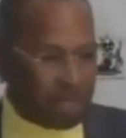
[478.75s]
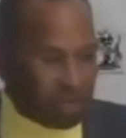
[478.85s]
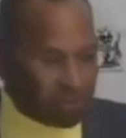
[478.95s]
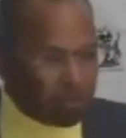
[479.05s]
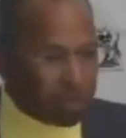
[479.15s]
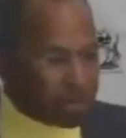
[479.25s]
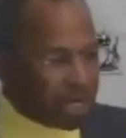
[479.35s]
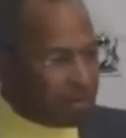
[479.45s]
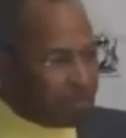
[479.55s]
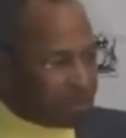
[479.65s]
If we were
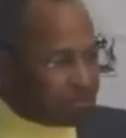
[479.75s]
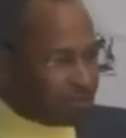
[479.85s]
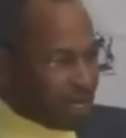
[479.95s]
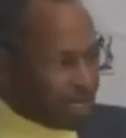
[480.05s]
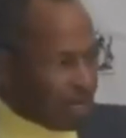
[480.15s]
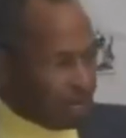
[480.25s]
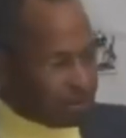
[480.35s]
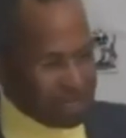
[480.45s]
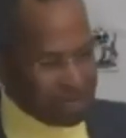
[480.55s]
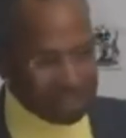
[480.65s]
able to find out that